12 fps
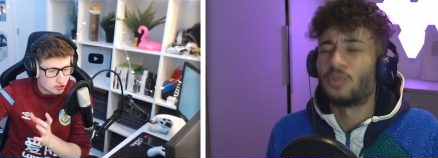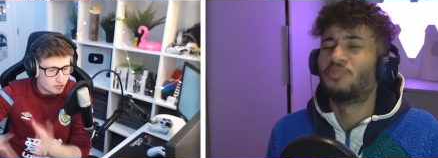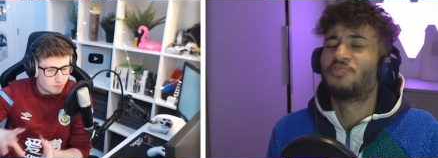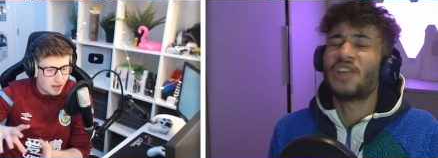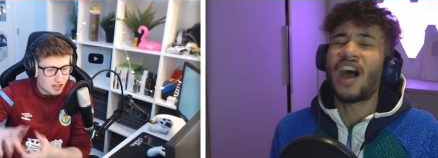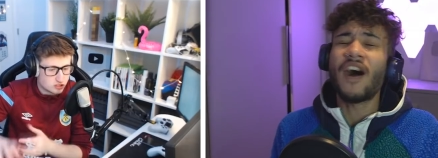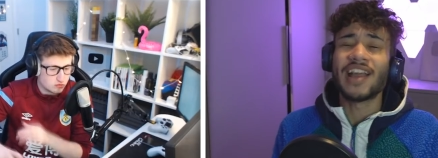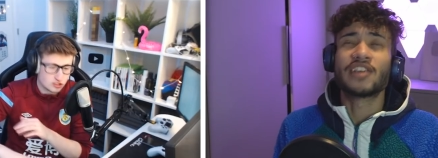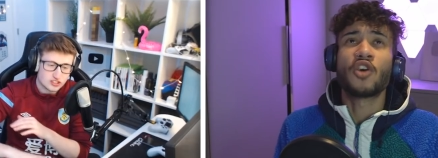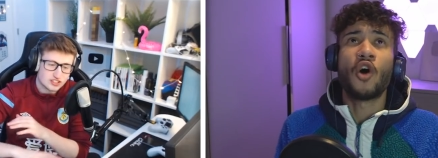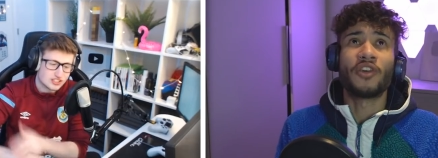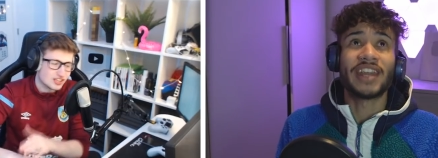Speaker 1: and a badge was iconic.
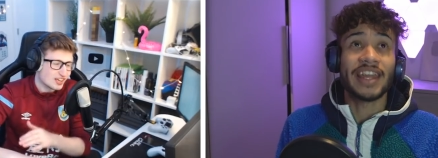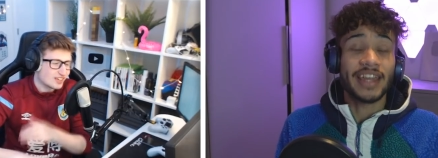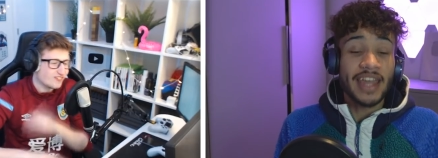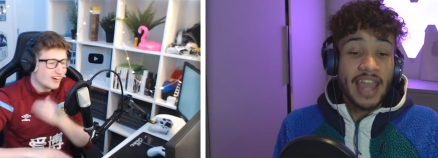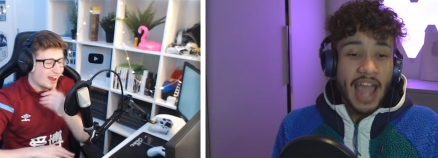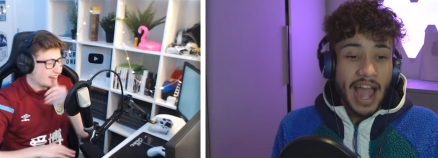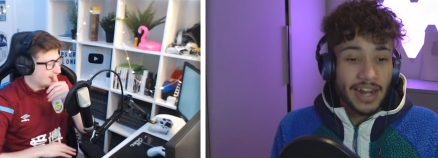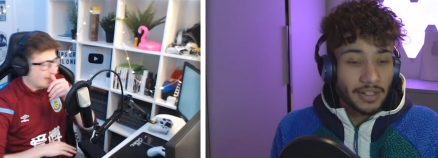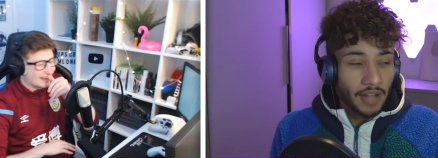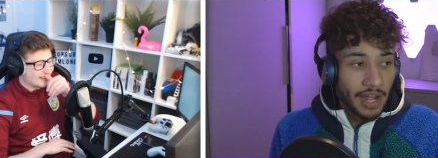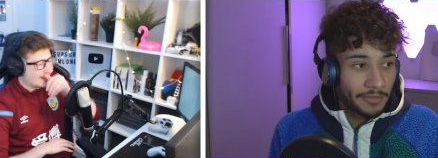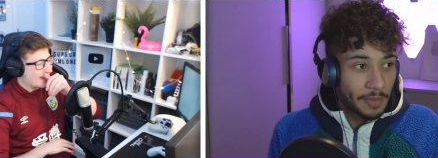Sick, man. I like and, that.
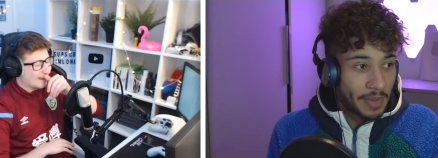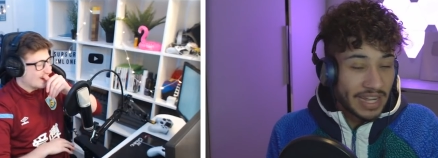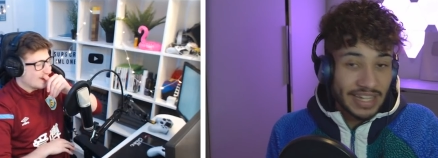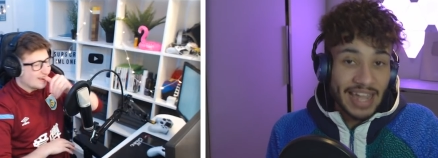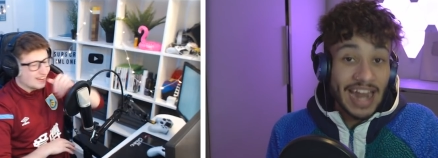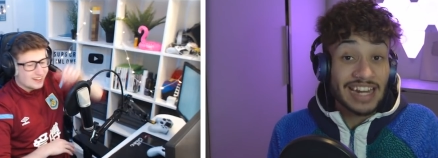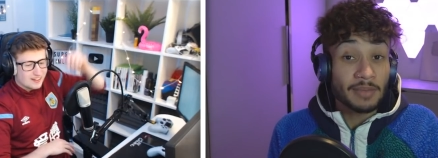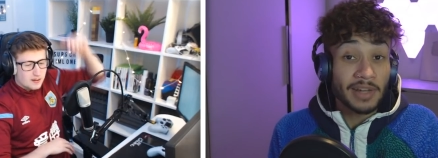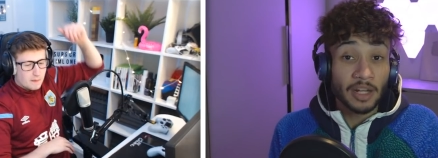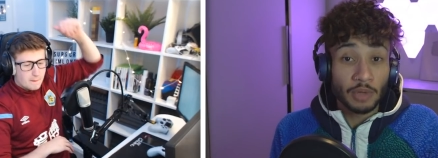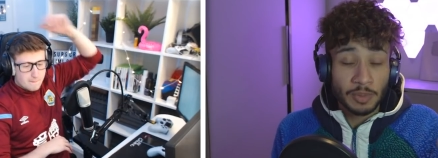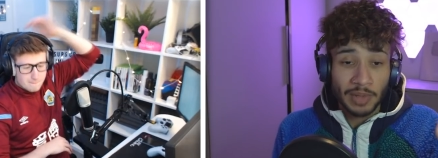And like flipping Kenny
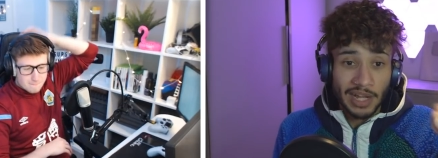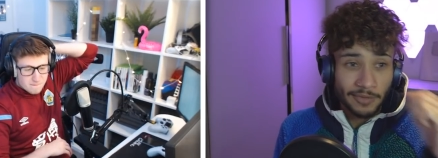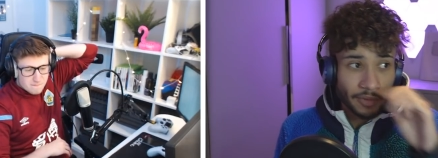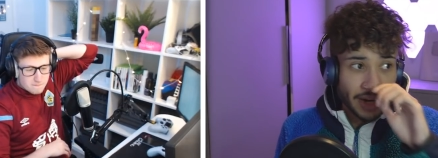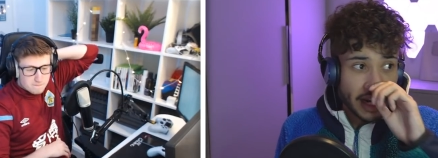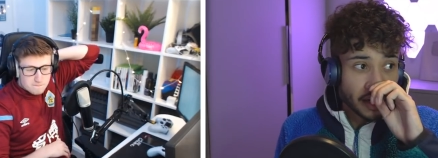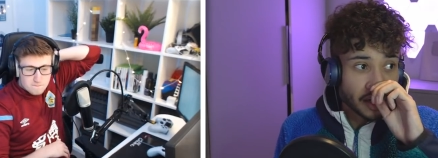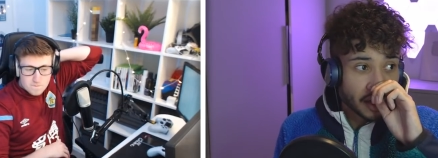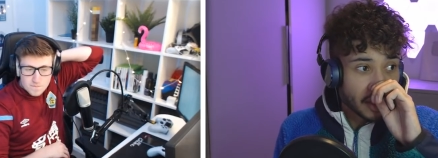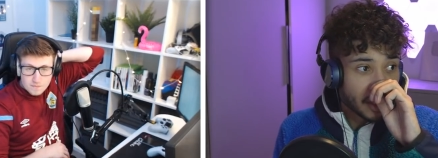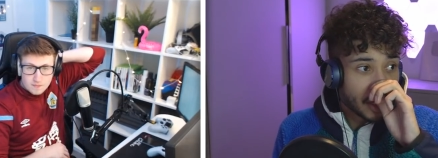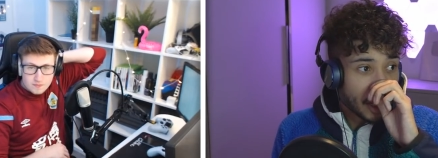Miller was playing for
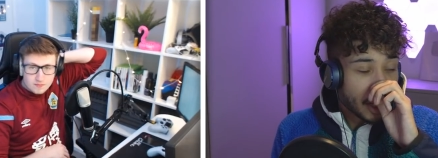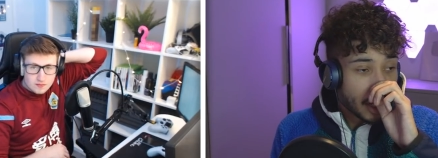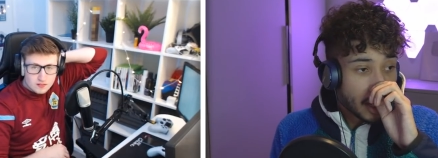Rangers.